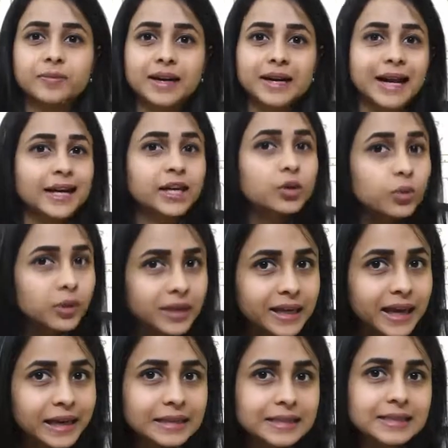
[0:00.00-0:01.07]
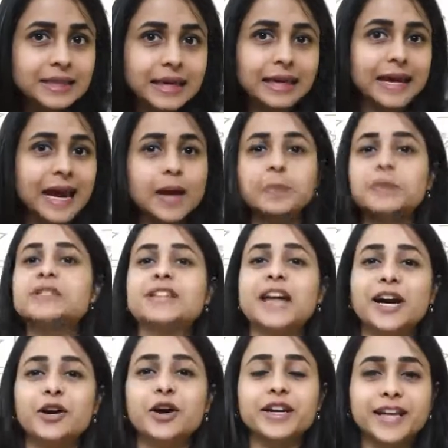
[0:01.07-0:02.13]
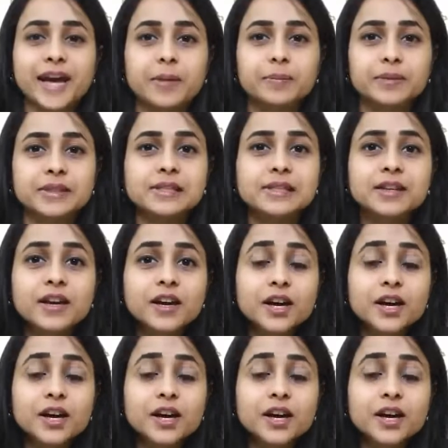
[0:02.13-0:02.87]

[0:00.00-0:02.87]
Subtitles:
Like you can guess, it happens right on campus.